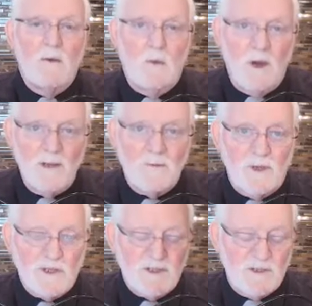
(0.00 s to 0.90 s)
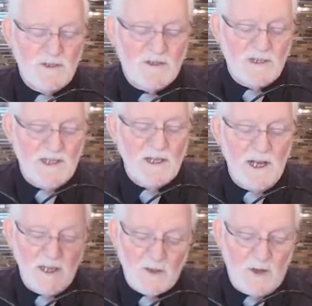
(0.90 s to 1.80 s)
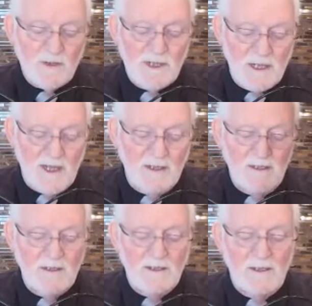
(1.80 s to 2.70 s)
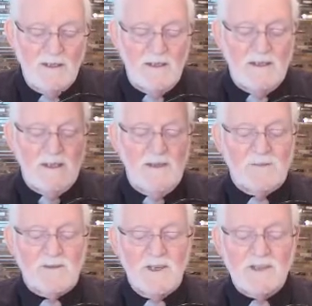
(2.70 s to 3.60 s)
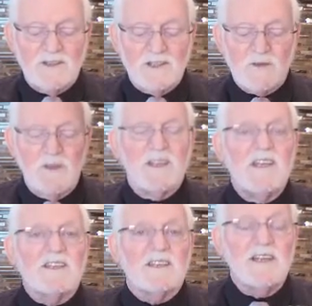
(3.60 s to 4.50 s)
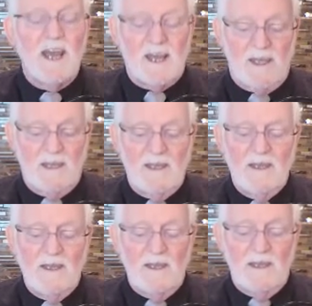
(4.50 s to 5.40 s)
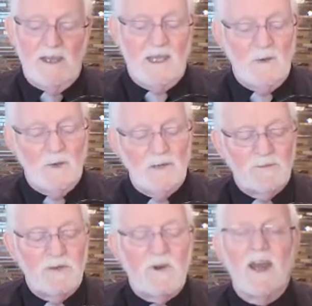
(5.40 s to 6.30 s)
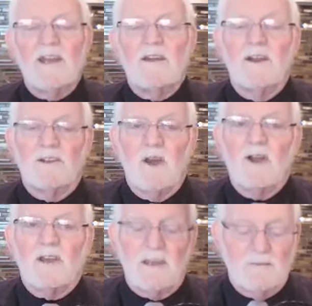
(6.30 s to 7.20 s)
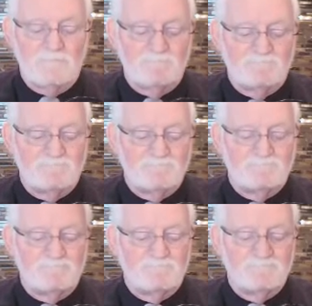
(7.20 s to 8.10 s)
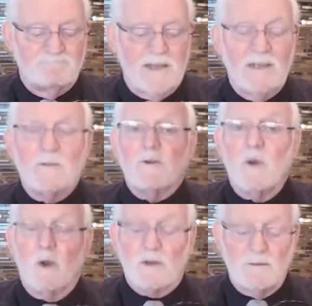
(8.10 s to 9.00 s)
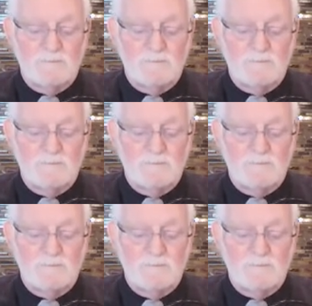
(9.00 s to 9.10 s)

one of which said, and I quote again, if Jesus were here today, he wouldn't be riding on a donkey. End of quote.